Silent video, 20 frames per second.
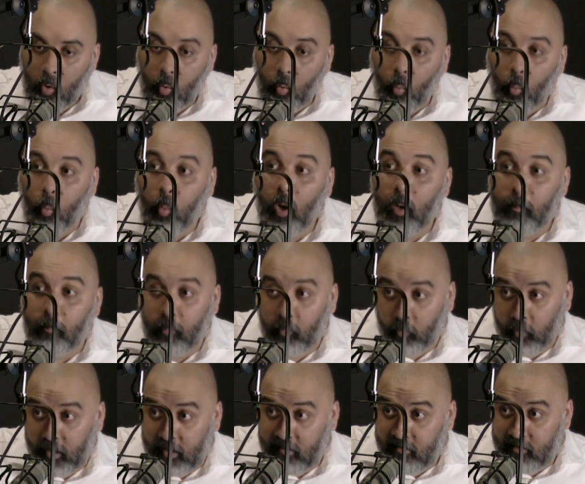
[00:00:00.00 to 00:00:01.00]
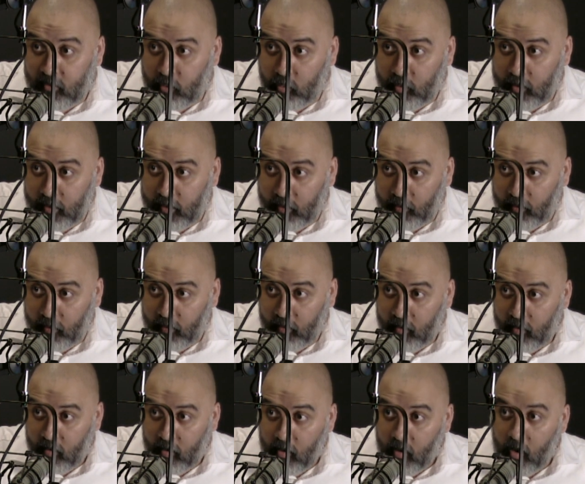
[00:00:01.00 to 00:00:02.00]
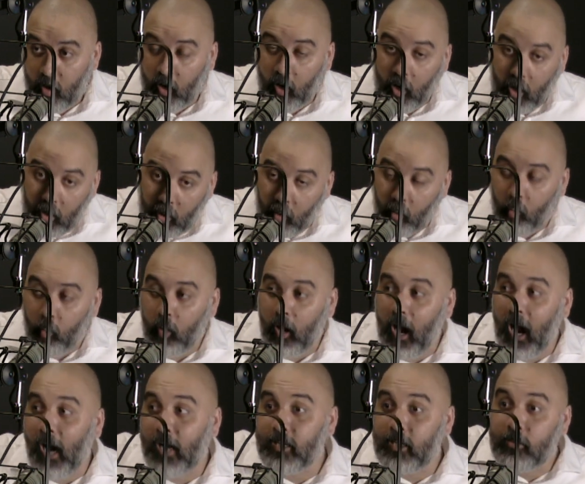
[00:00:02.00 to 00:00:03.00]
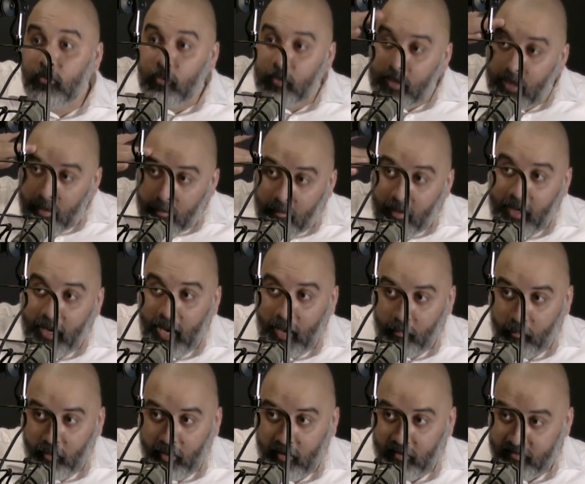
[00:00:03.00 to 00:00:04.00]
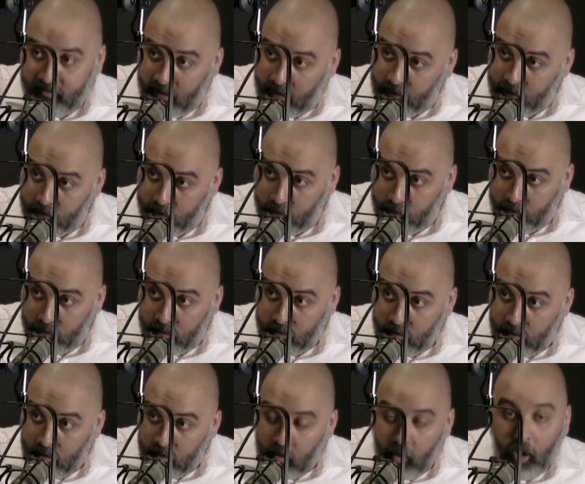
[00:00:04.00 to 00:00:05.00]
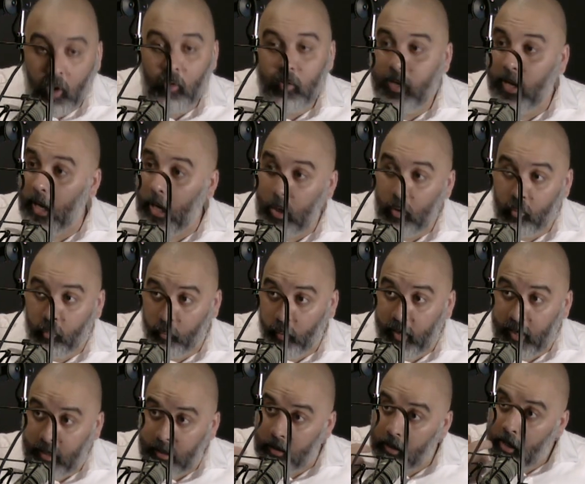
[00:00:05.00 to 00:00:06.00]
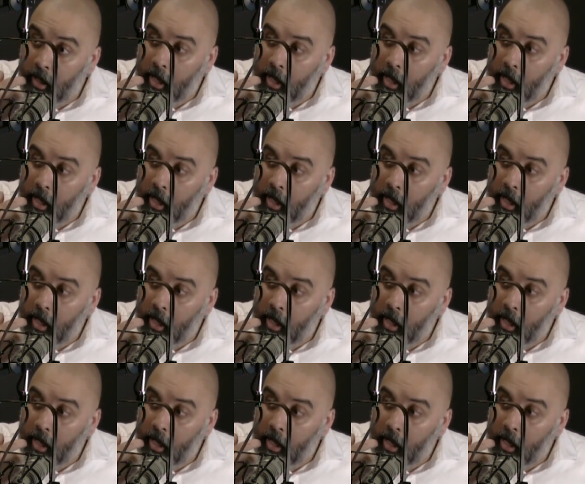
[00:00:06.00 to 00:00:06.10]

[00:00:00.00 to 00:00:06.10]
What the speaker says: what brings you here? Oh, I need to get my eyebrows tattooed. Okay, great.